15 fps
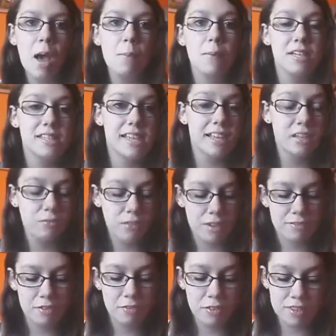My second
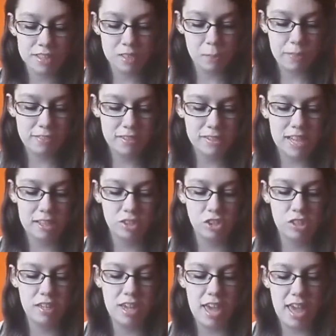favorite for this month is
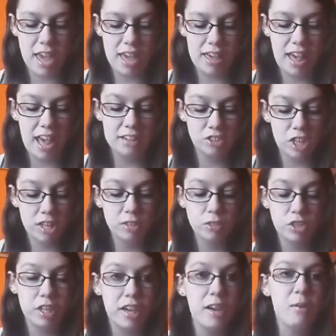actually a eyeshadow
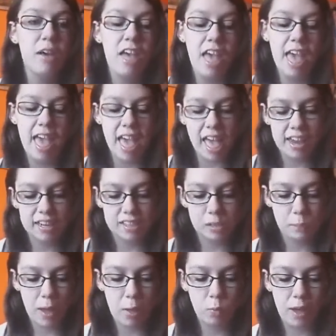trio, and it's
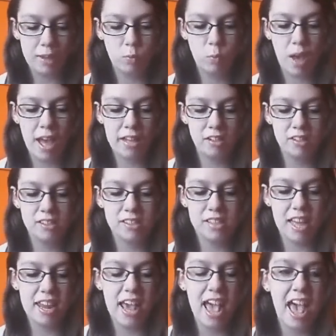by Wet n Wild,
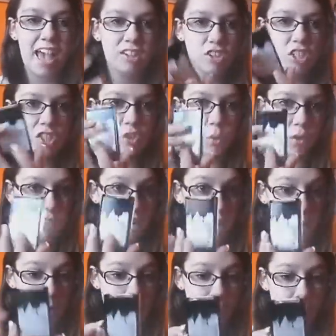and I actually tore the
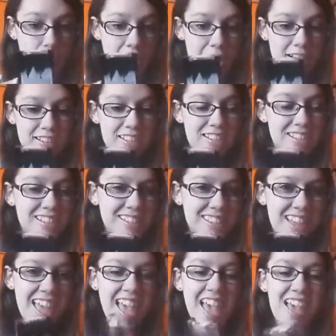name off the back.
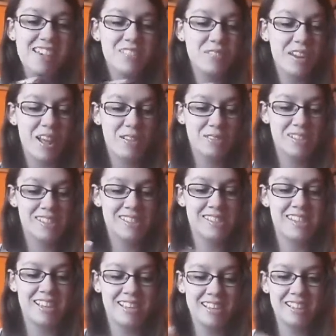when I was
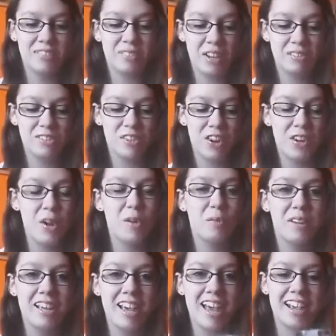trying to
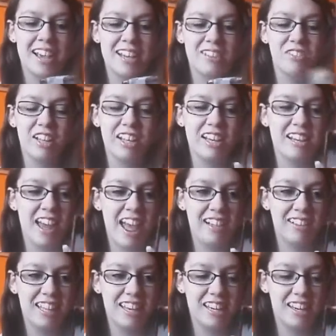open it, I kind of
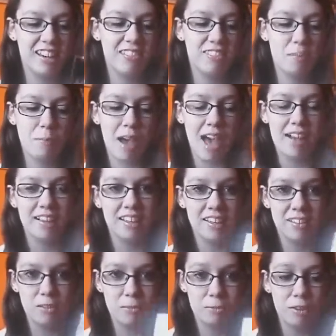annihilated the back,
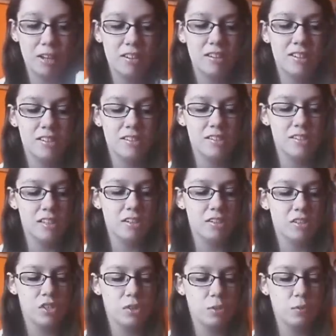and the front is there
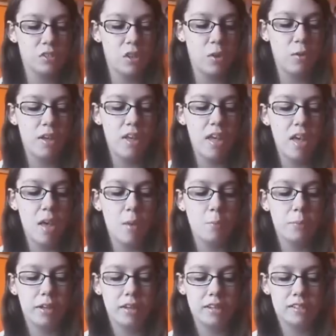too, so.
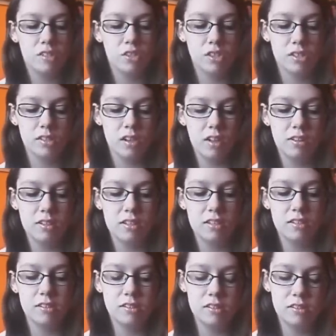But it's just got
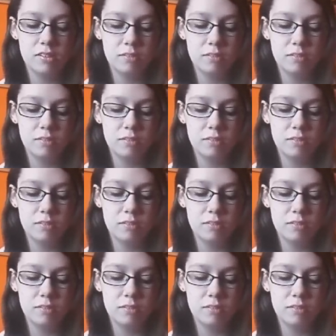these,